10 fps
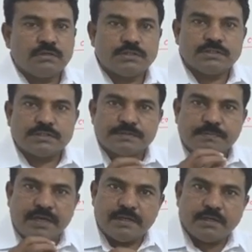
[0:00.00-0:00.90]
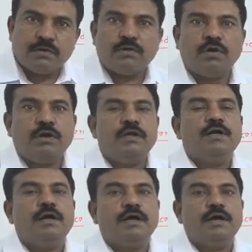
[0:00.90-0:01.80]
This spinal cord
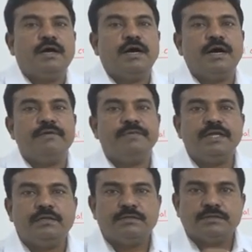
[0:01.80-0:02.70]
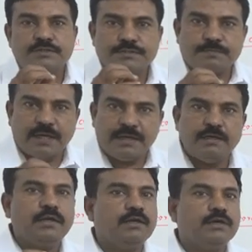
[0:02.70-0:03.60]
having
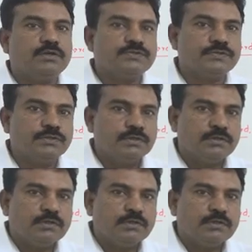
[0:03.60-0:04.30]
spinal nerves,